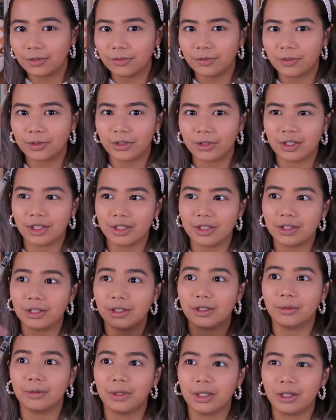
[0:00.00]
for this
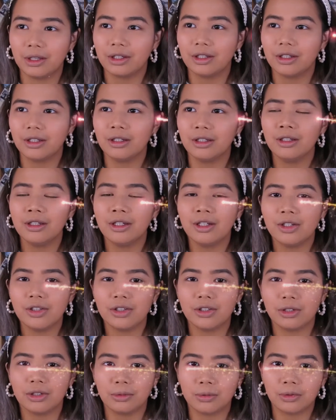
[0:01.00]
Halloween thing,
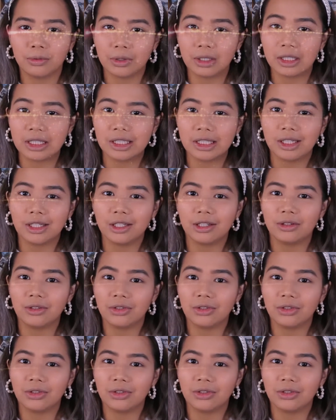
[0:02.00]
so you won't really see it here